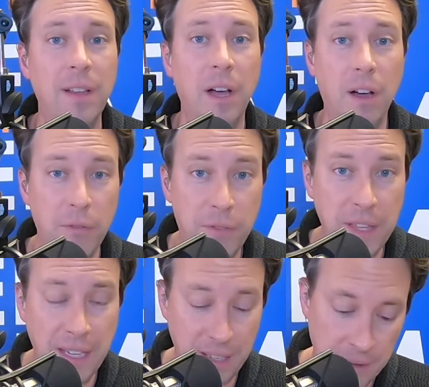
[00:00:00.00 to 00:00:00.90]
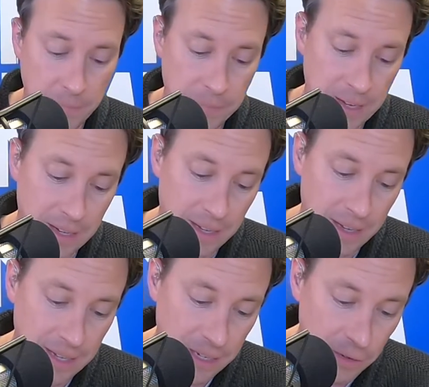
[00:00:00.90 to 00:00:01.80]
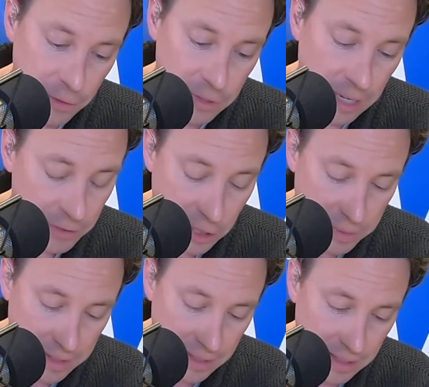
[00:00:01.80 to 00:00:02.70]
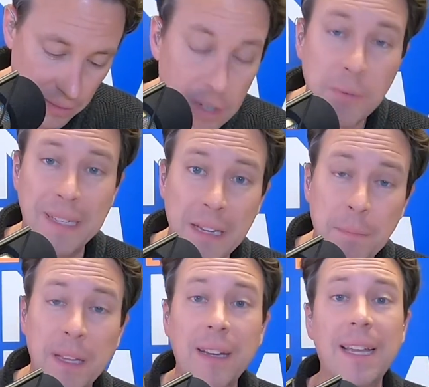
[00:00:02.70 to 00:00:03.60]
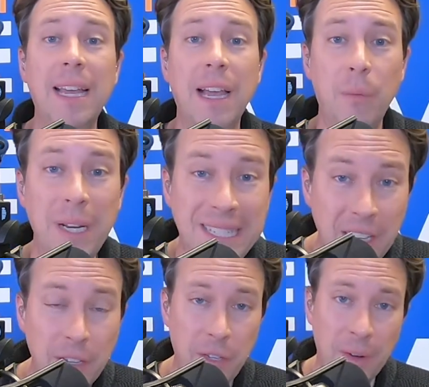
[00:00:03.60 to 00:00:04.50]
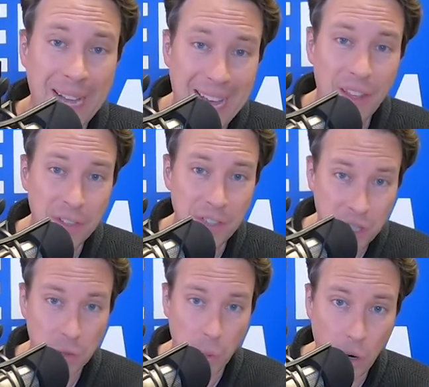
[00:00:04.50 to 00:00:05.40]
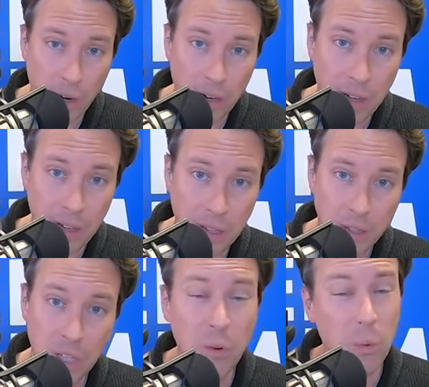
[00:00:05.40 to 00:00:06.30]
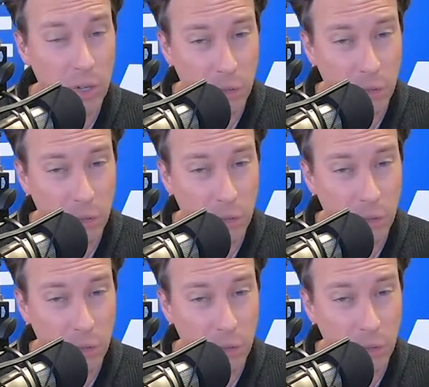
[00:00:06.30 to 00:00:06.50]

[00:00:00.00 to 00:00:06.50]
of the resume template, we tell you how this should work. You got to work